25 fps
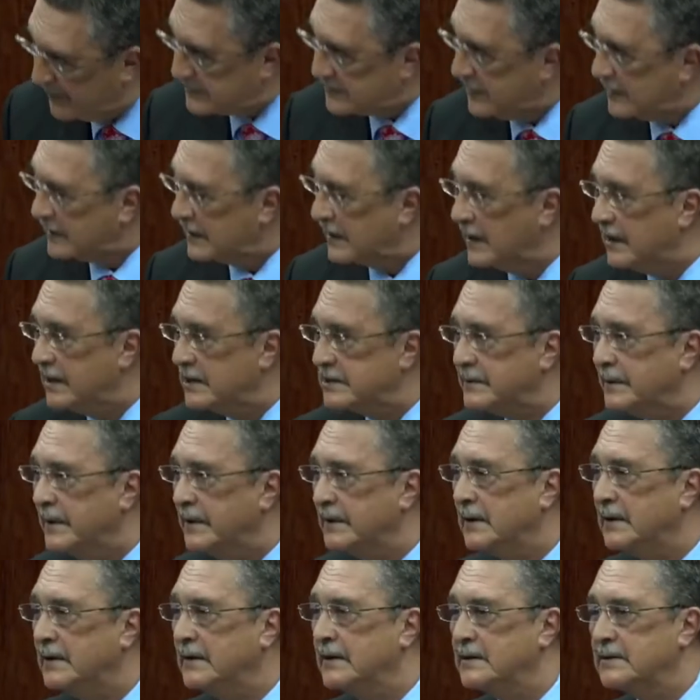engagement
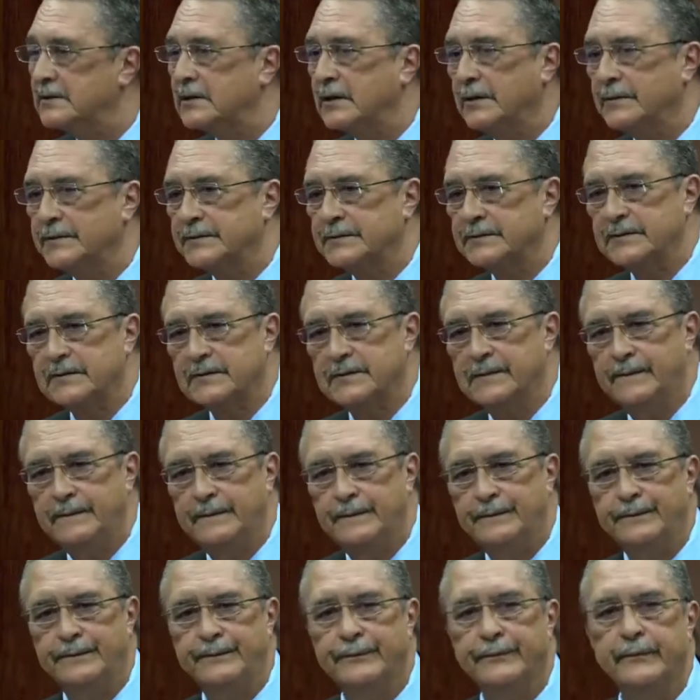in this House,
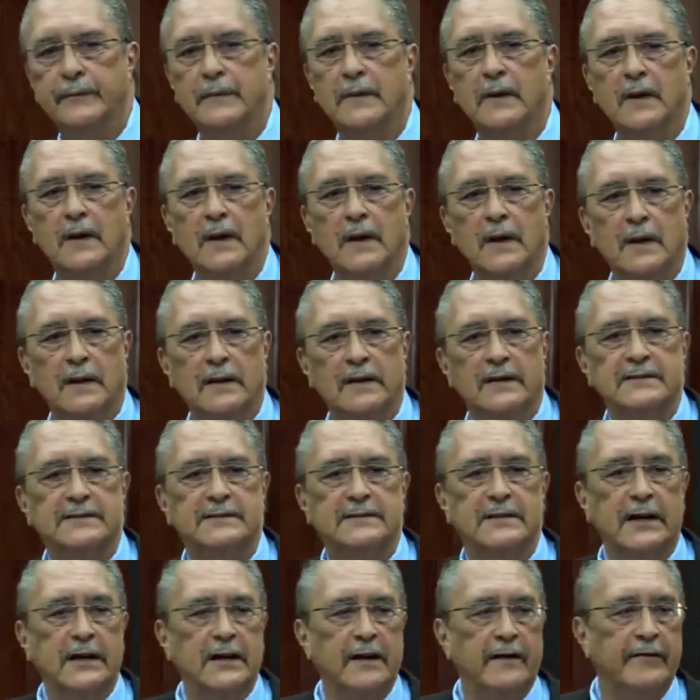the
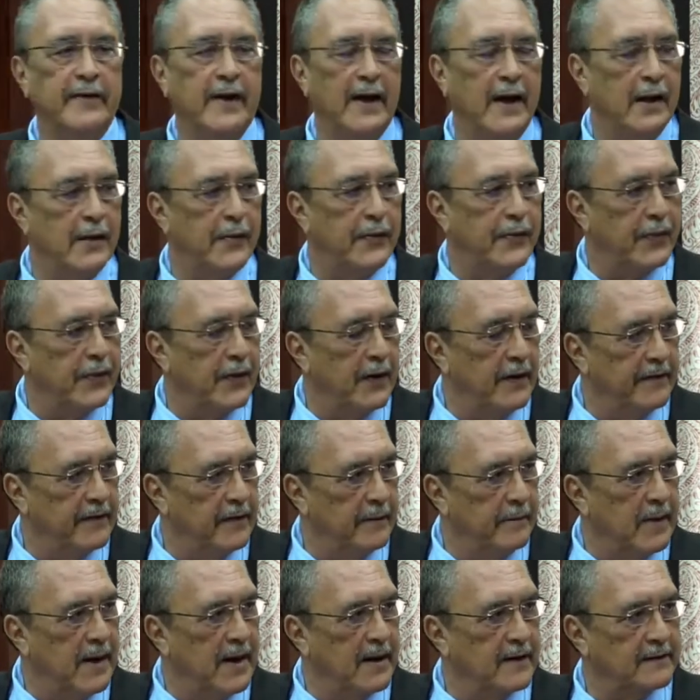state of health of the
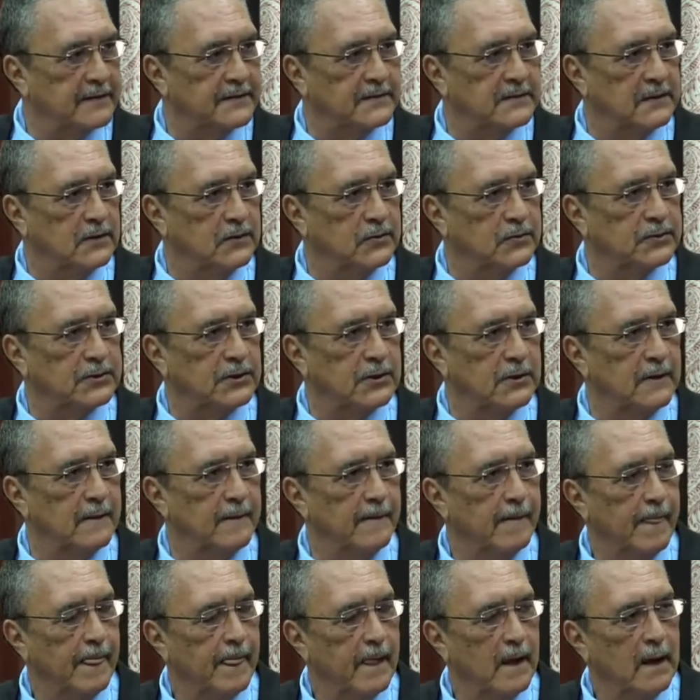Bank of Saint Lucia.
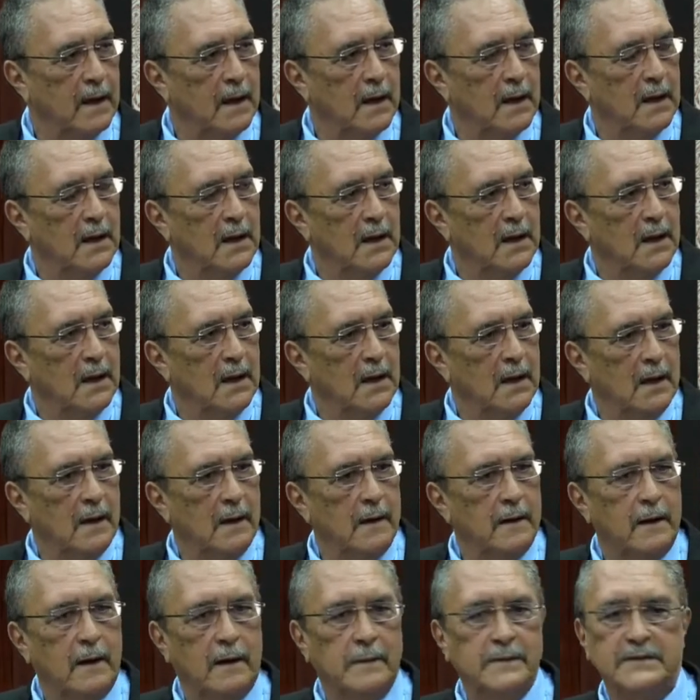
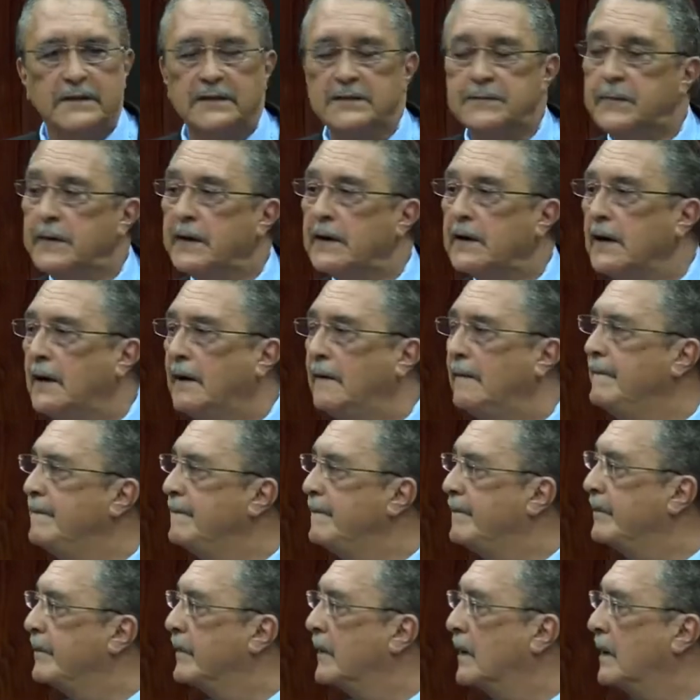Now, Mr. Speaker,
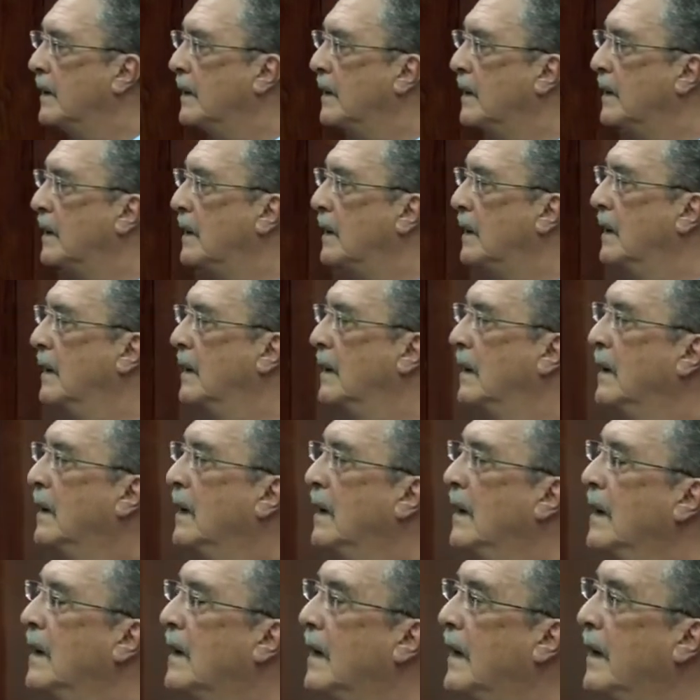
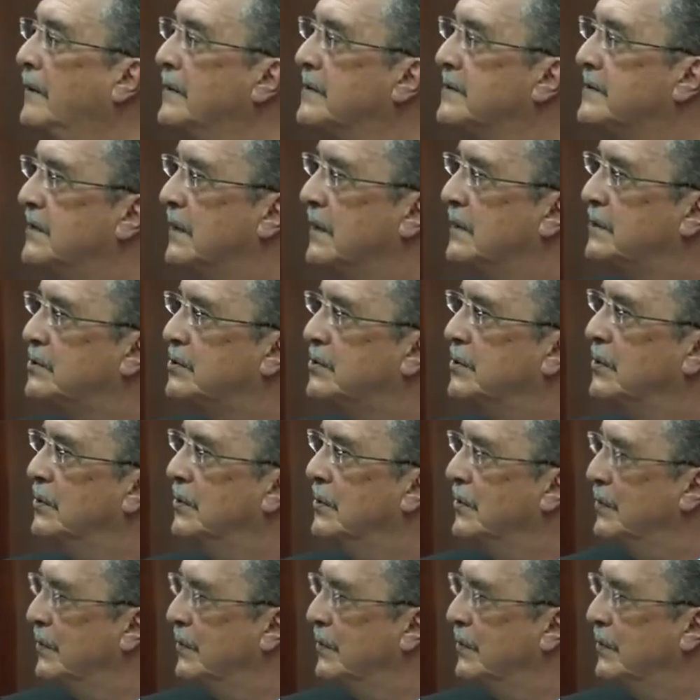I will say to you